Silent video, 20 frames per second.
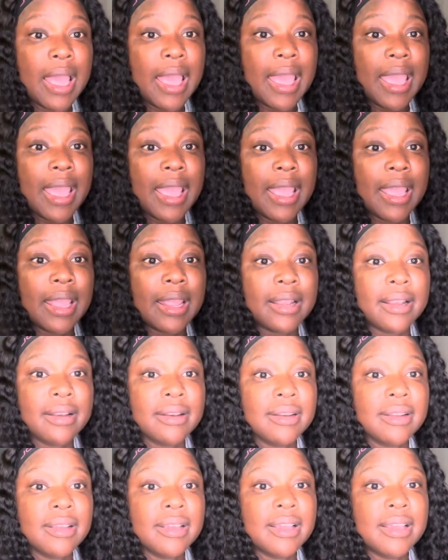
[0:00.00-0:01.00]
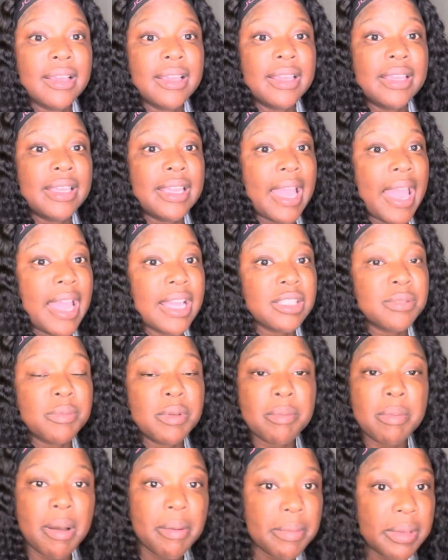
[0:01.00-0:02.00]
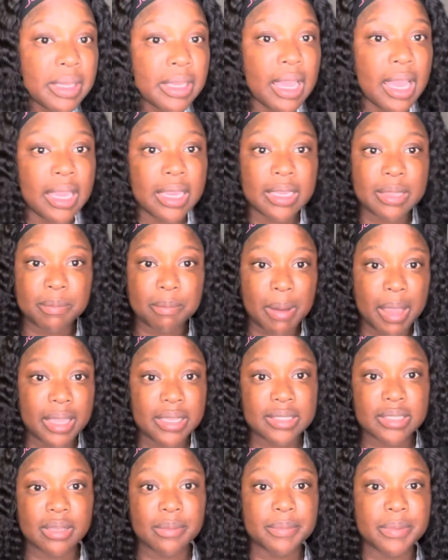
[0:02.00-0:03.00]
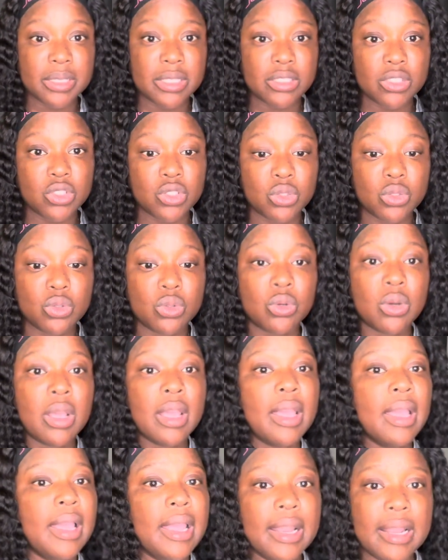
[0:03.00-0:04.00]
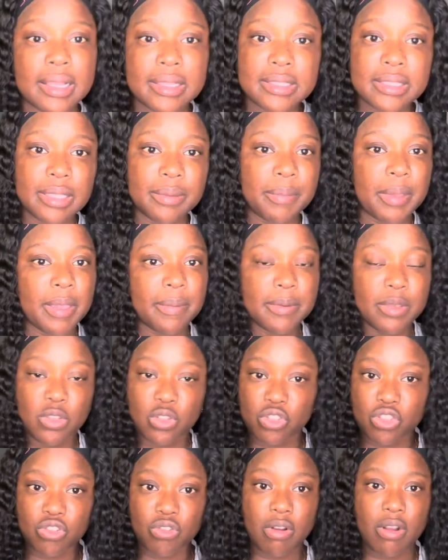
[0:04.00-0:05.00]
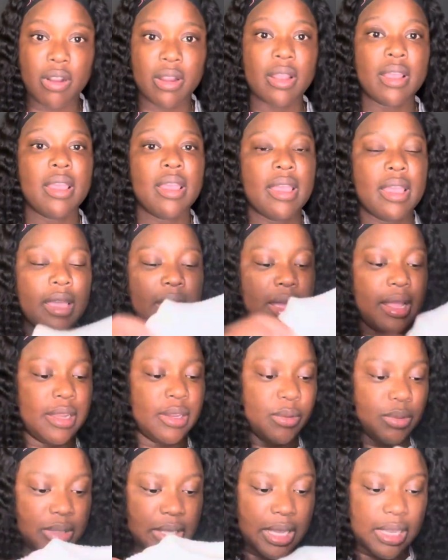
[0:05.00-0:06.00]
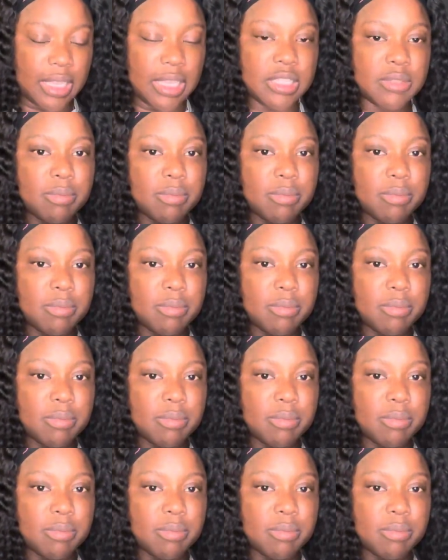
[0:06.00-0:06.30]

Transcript: and he asked me, Mommy, I can buy something too. And I said, Baby, you sure? And he was like, Yes,